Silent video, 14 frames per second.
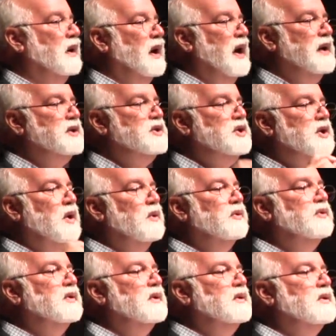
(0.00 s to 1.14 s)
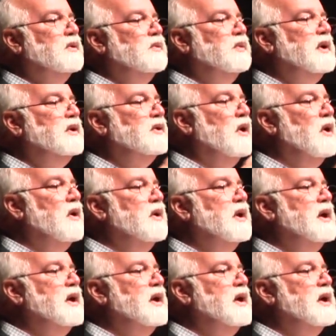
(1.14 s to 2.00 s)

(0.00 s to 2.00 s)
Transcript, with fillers: had chosen to return